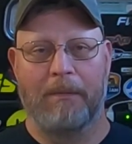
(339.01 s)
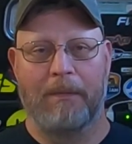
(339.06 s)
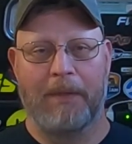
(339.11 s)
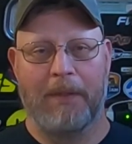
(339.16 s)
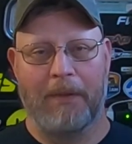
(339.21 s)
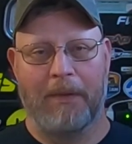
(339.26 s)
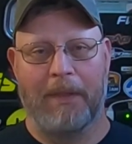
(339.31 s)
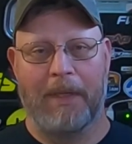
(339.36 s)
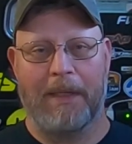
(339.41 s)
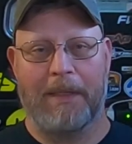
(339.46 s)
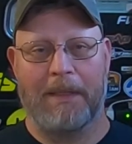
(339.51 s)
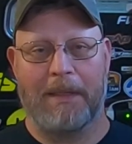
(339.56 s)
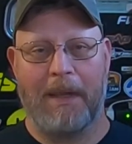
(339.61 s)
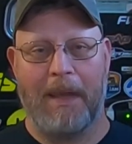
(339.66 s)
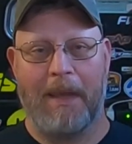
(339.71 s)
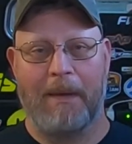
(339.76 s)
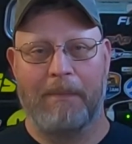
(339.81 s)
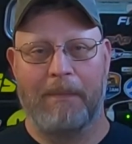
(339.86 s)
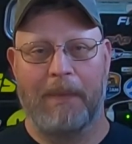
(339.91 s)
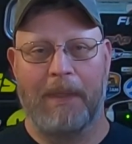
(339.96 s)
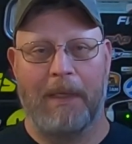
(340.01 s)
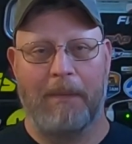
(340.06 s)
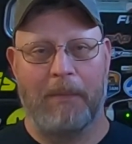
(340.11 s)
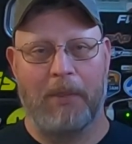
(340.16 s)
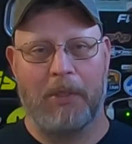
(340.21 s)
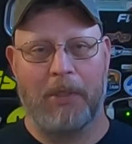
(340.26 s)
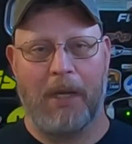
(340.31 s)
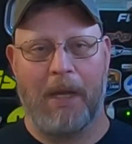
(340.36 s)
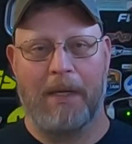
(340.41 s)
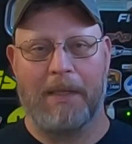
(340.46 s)
Till the next time, keep the
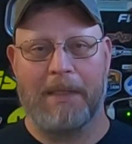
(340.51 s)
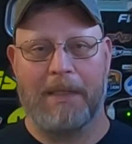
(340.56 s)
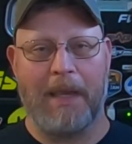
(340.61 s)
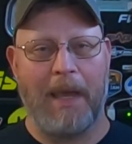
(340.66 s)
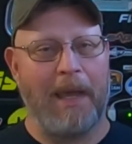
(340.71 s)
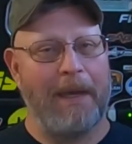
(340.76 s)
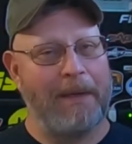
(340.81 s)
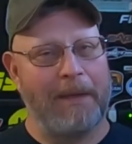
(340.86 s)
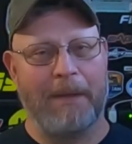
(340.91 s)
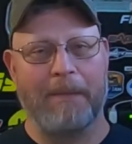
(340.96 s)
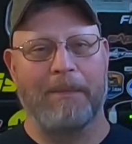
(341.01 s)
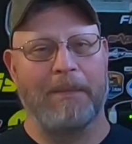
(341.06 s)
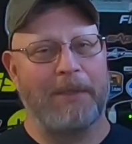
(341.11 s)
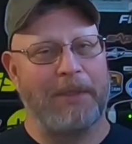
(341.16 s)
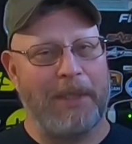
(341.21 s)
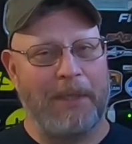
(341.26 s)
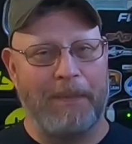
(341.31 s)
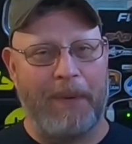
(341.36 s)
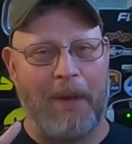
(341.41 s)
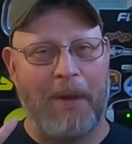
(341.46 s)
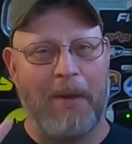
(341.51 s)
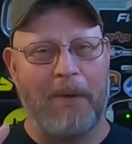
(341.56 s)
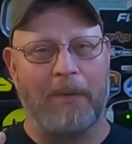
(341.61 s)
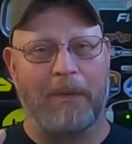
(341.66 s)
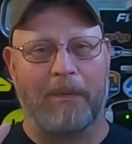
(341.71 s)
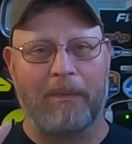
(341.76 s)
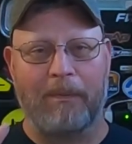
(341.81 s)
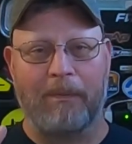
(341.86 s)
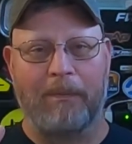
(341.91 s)
shiny side up. Jeep on.